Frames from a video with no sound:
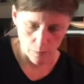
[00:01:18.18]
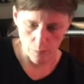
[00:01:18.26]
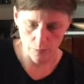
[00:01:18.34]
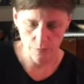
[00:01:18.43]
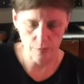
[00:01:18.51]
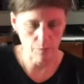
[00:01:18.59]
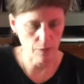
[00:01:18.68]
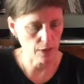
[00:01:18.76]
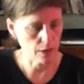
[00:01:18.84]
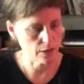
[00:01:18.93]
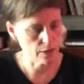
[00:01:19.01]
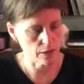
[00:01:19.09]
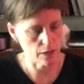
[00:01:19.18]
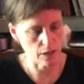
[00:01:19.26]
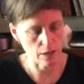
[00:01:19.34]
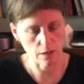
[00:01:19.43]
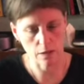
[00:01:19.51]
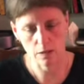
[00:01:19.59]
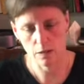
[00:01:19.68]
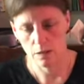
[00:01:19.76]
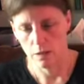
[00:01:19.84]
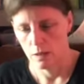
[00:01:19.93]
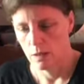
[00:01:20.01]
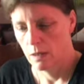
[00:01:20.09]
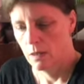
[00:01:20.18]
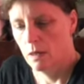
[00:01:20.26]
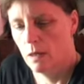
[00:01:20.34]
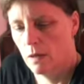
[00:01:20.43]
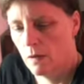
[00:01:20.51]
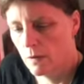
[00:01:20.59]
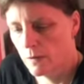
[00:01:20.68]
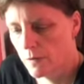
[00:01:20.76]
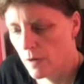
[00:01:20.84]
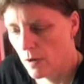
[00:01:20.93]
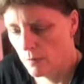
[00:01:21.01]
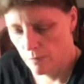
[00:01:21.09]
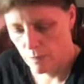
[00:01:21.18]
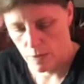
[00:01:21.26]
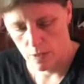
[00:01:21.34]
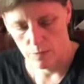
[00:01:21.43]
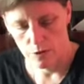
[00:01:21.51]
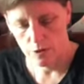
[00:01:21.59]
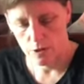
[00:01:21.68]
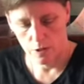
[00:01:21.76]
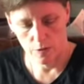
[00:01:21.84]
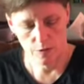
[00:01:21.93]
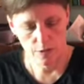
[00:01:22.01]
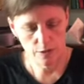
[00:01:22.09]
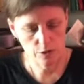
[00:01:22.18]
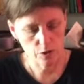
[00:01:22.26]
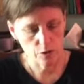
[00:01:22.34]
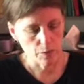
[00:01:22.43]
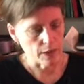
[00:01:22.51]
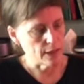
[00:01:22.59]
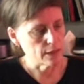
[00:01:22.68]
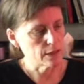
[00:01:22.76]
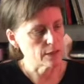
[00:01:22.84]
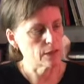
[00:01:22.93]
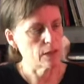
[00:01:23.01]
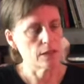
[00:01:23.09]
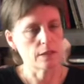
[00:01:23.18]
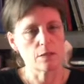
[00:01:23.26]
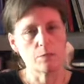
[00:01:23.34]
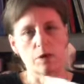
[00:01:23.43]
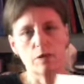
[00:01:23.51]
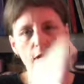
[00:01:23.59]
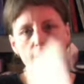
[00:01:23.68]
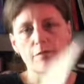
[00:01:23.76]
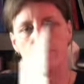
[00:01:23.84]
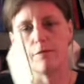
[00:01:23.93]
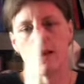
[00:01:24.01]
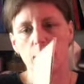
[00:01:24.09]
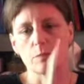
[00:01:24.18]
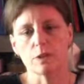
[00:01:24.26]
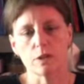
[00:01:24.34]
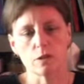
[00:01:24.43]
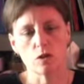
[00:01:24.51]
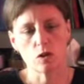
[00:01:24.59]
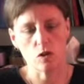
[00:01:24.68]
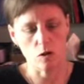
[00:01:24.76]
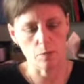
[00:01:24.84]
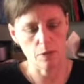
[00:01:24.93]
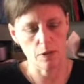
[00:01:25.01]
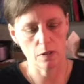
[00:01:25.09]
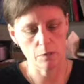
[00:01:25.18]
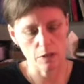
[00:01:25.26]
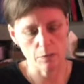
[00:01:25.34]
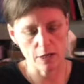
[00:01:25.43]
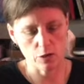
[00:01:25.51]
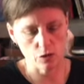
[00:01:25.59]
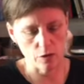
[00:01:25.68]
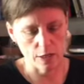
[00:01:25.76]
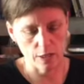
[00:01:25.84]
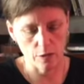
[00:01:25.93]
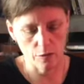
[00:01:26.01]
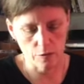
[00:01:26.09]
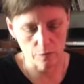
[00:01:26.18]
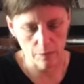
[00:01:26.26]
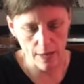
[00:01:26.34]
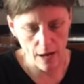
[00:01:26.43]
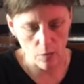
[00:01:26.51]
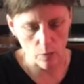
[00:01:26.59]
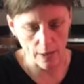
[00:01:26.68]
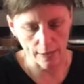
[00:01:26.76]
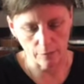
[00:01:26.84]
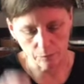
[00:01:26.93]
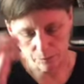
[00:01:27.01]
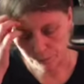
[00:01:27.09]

put something underneath. So I'm just going to use these two bits, and as they both have flaps at the top, I'm going to make sure I use them that way.